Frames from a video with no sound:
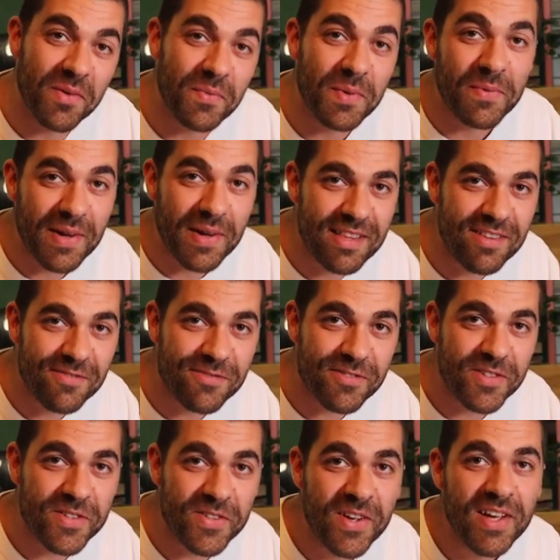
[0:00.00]
that we went
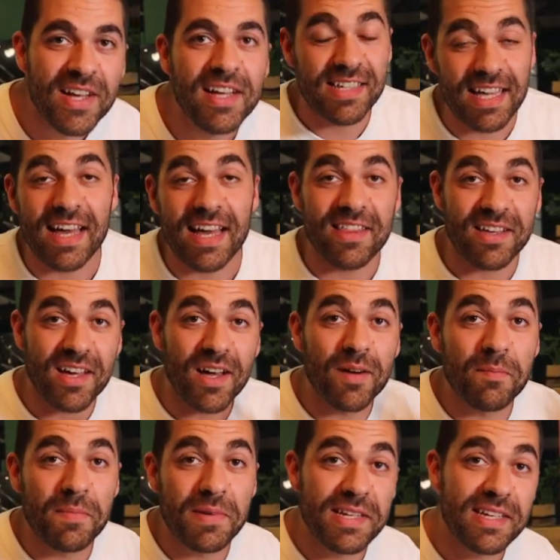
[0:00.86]
through to get the
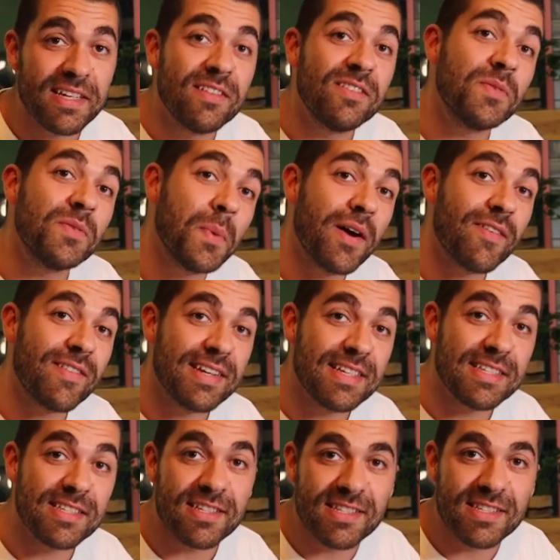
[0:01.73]
company to where
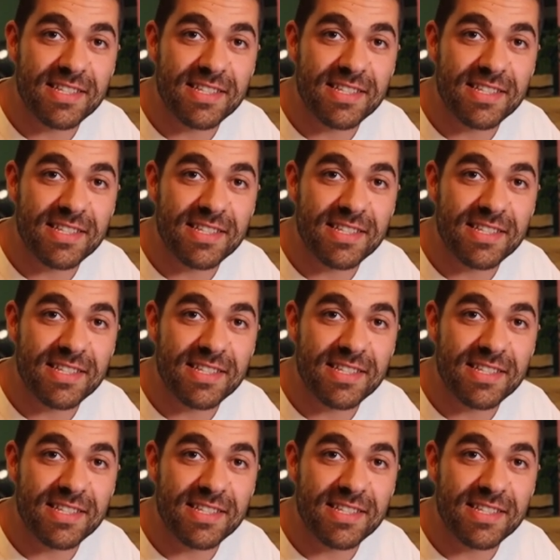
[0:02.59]
it is